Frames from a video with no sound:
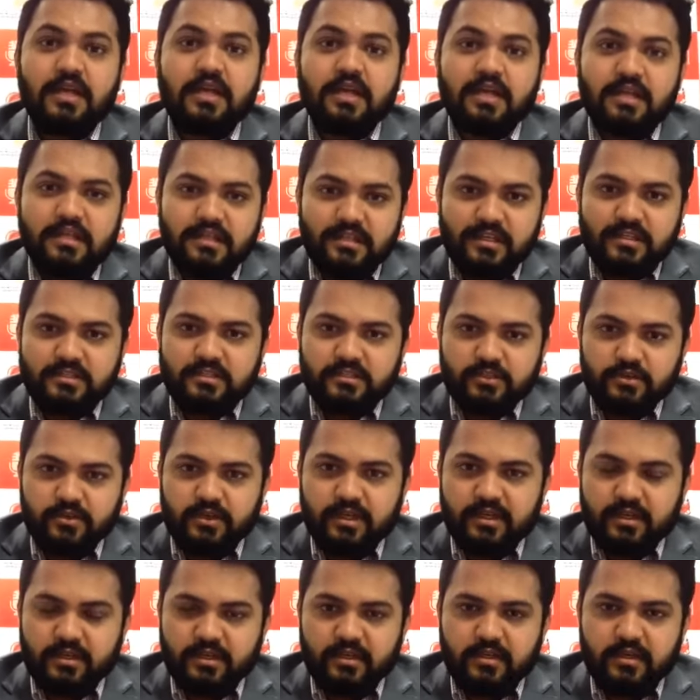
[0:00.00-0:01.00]
Yes, you
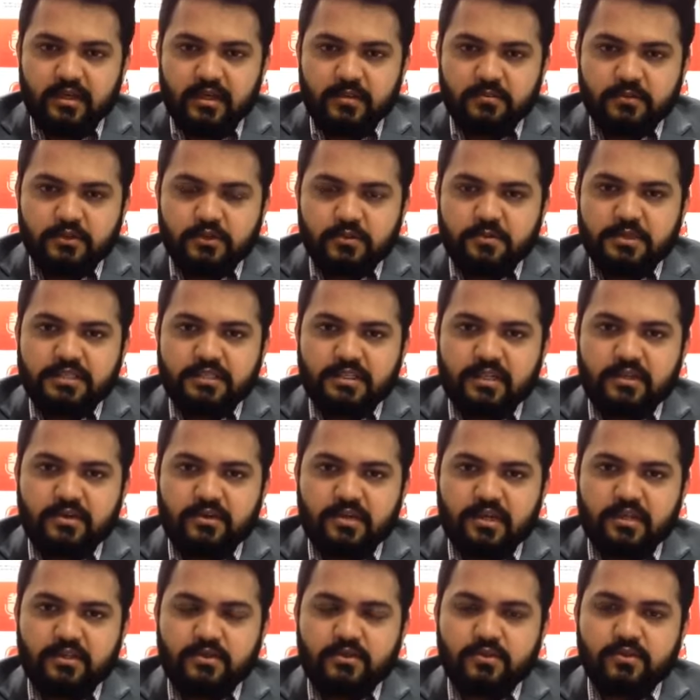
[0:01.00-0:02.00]
can. So basically, you
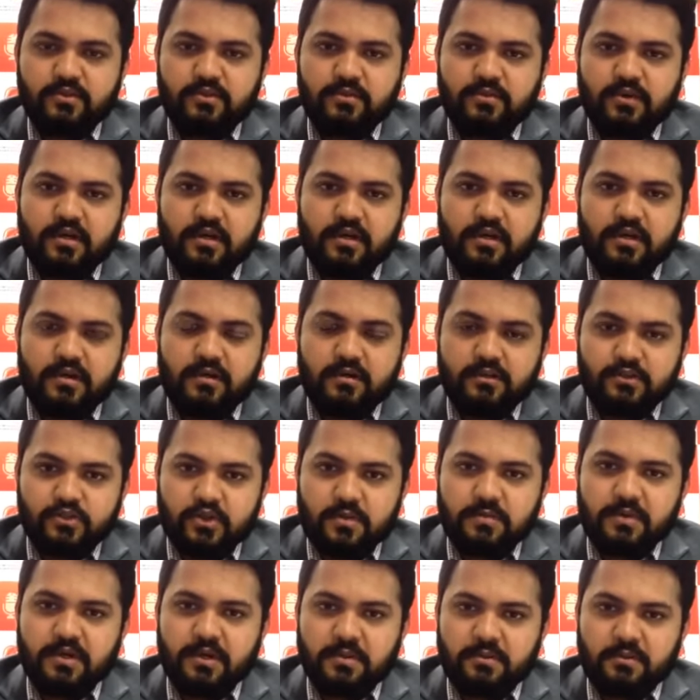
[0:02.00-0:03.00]
can do a job
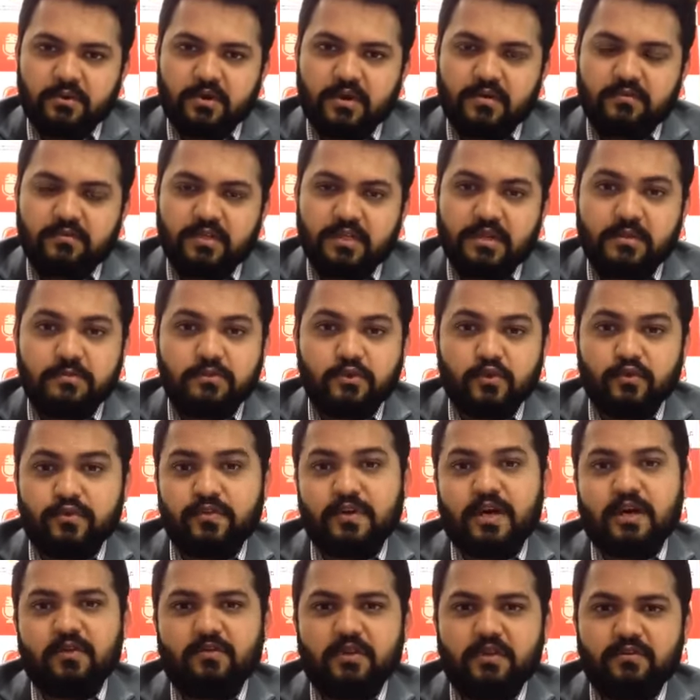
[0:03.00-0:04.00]
ready program with up to
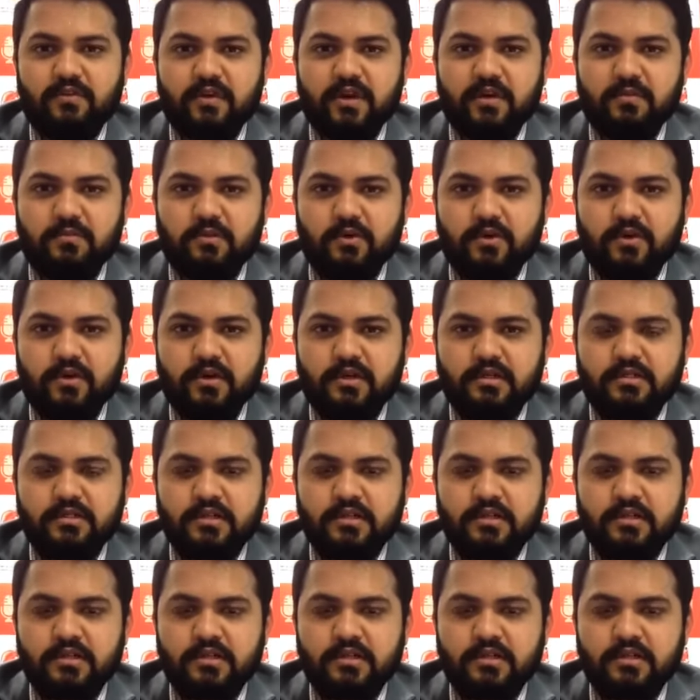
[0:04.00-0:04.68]
5 different employers.